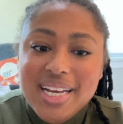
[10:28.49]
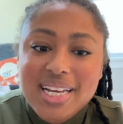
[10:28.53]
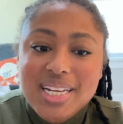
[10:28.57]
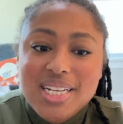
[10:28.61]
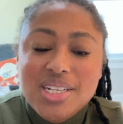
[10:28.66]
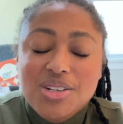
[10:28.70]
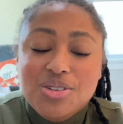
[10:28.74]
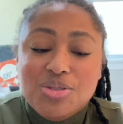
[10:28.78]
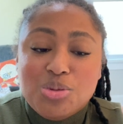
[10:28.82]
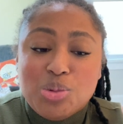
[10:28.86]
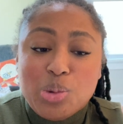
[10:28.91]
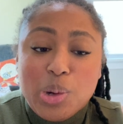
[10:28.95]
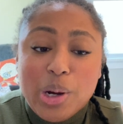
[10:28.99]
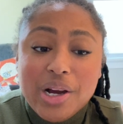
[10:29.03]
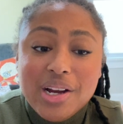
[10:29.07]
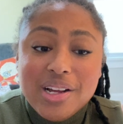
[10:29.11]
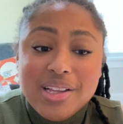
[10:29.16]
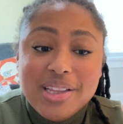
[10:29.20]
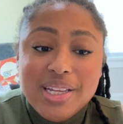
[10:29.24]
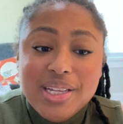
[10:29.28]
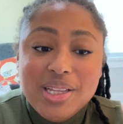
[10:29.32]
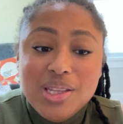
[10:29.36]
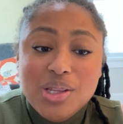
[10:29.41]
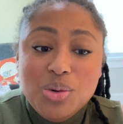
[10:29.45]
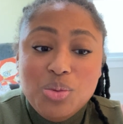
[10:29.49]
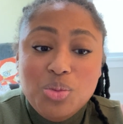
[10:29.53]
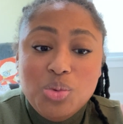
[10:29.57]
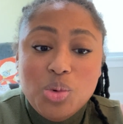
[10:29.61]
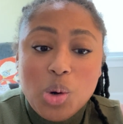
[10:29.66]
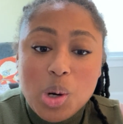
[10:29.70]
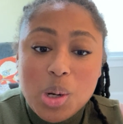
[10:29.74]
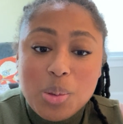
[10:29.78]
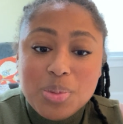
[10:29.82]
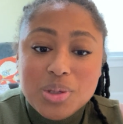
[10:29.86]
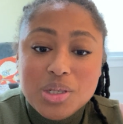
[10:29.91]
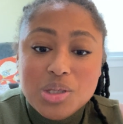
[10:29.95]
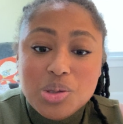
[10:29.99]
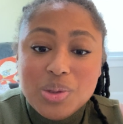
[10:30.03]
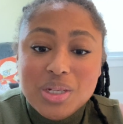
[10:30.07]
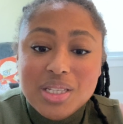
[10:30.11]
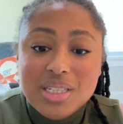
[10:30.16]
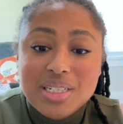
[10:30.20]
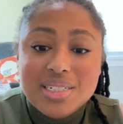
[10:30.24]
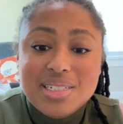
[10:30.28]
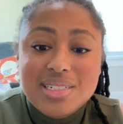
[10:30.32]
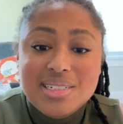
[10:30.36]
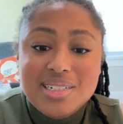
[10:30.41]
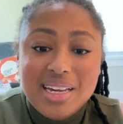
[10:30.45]
derailing the war between
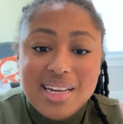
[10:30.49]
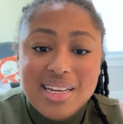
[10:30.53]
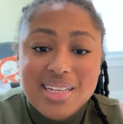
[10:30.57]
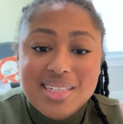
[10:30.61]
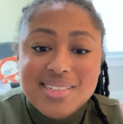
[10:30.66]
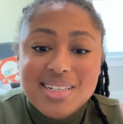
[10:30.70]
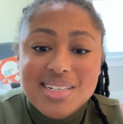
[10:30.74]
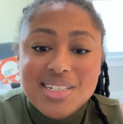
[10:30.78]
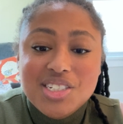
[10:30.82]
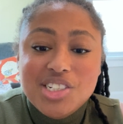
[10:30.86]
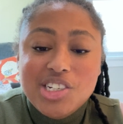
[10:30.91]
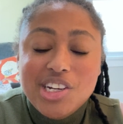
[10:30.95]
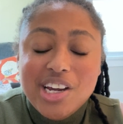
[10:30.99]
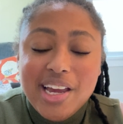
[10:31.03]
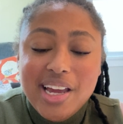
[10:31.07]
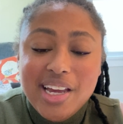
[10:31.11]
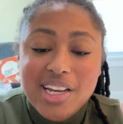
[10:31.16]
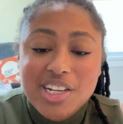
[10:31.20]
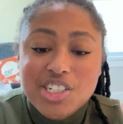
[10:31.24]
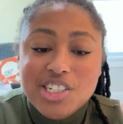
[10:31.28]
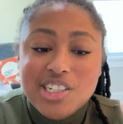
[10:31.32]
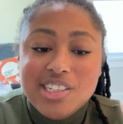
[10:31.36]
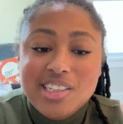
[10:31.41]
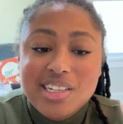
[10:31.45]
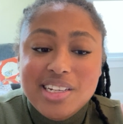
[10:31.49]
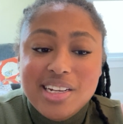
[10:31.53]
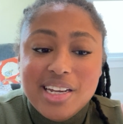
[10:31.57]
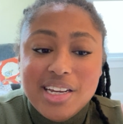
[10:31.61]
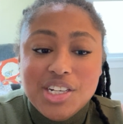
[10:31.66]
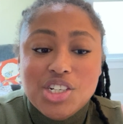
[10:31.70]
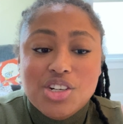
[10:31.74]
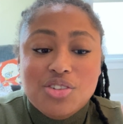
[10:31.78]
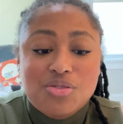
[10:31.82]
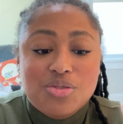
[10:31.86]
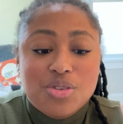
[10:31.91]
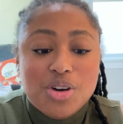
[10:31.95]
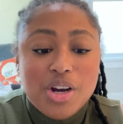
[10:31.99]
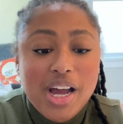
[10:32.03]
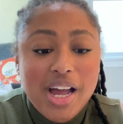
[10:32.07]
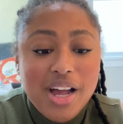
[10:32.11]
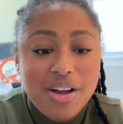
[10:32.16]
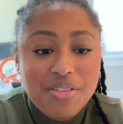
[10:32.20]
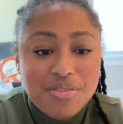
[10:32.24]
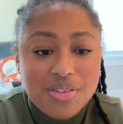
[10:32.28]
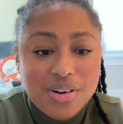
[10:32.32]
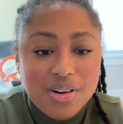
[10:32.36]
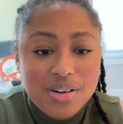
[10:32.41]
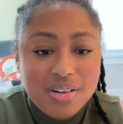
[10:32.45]
the states and changing the nation
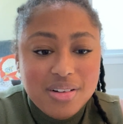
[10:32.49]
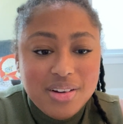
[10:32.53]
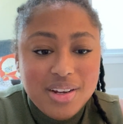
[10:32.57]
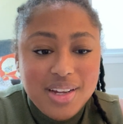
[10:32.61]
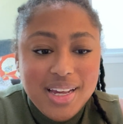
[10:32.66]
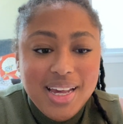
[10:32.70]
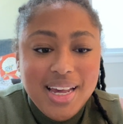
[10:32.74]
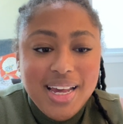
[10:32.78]
forever.